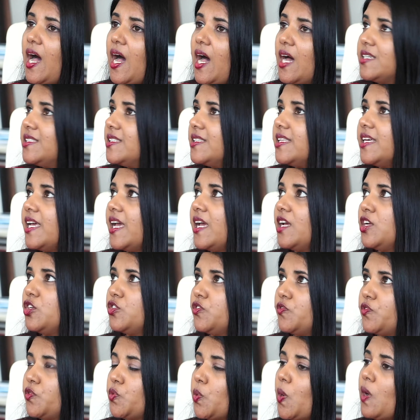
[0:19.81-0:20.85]
under the age
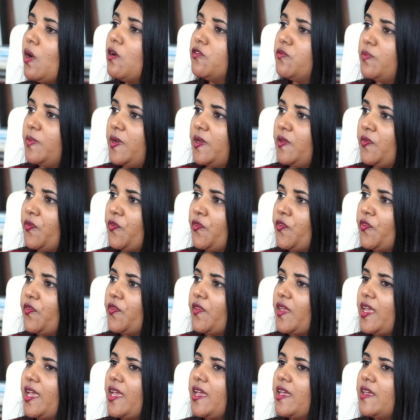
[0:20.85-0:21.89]
of 12 months
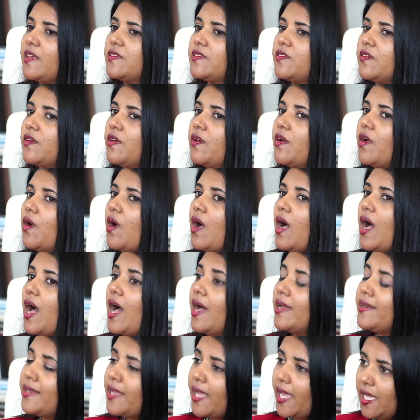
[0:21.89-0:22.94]
is
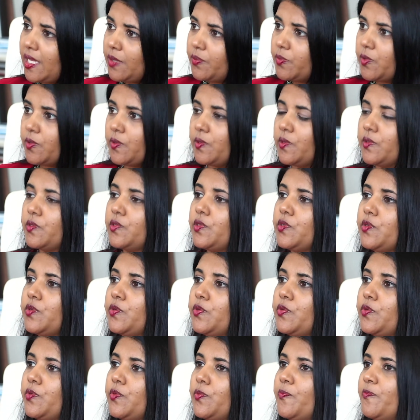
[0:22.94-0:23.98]
unable
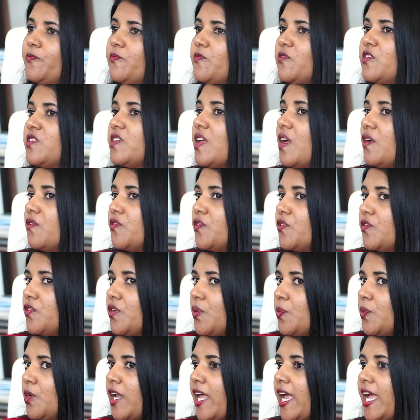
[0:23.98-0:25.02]
to
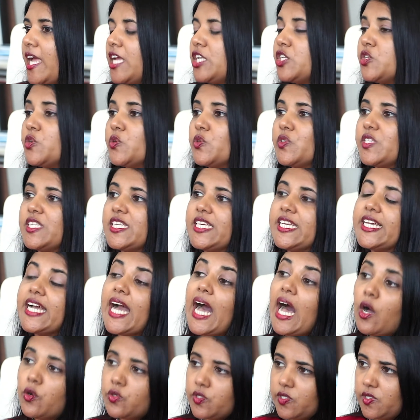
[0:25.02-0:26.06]
self-stimulate, to seek
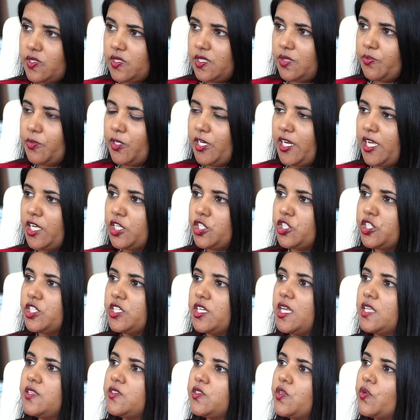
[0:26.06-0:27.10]
out stimulation,
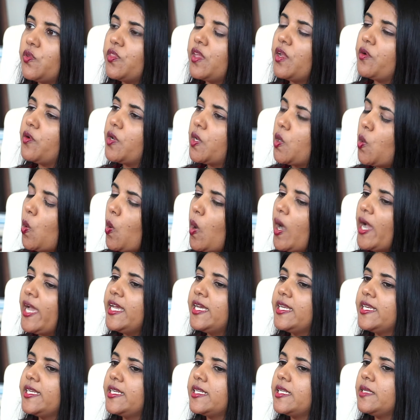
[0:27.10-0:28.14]
and so they
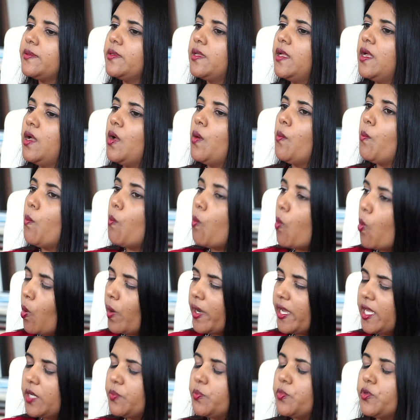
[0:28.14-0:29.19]
require a little
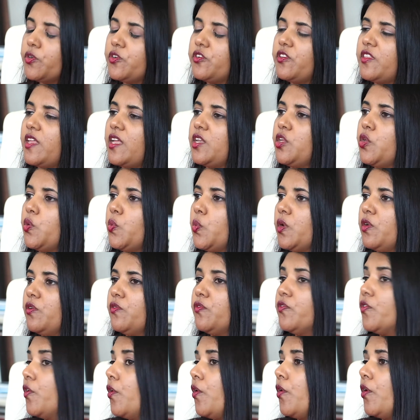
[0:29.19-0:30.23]
more input than you would
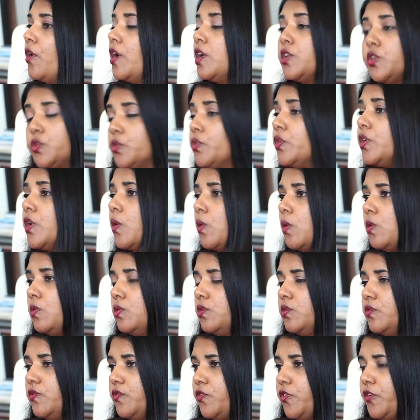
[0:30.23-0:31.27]
for a
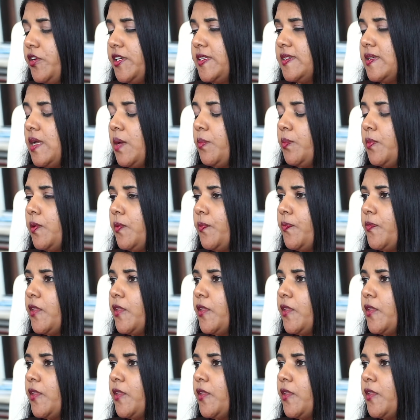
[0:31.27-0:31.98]
2-year-old, for example.